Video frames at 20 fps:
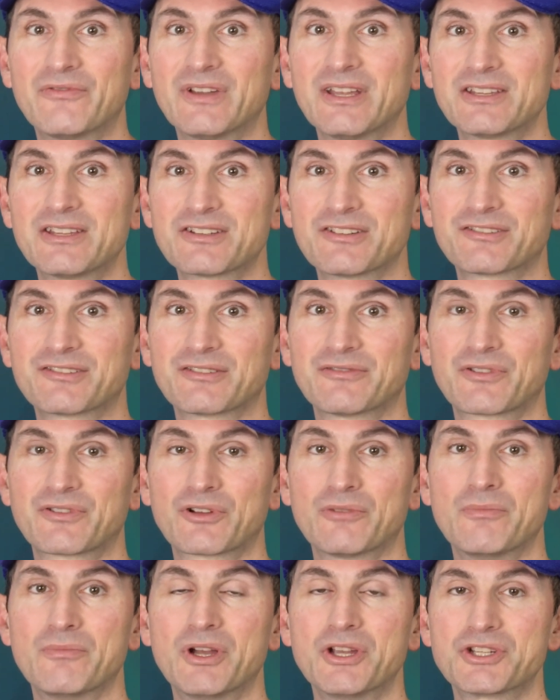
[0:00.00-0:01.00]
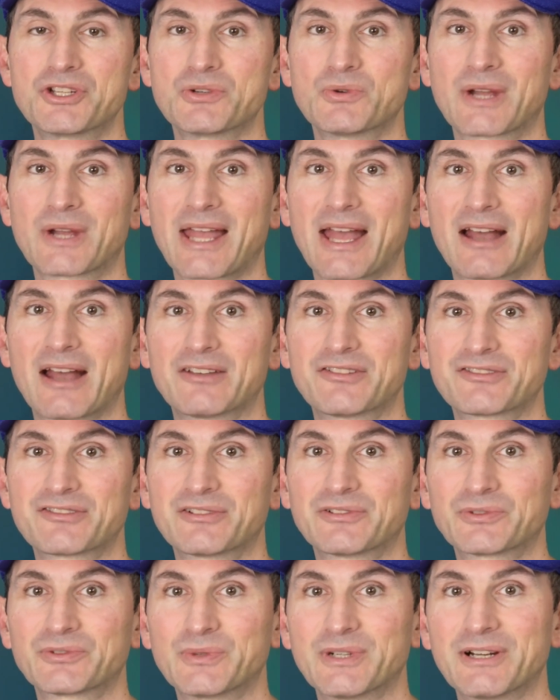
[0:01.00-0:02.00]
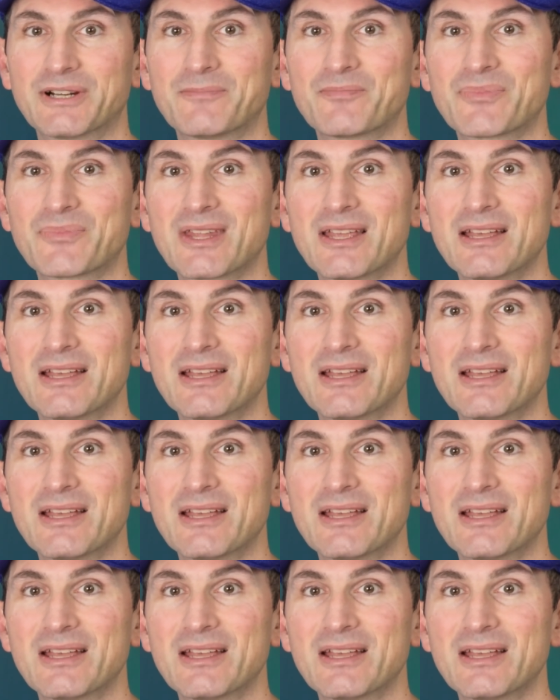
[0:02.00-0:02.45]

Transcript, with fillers: features of commercial CAD software.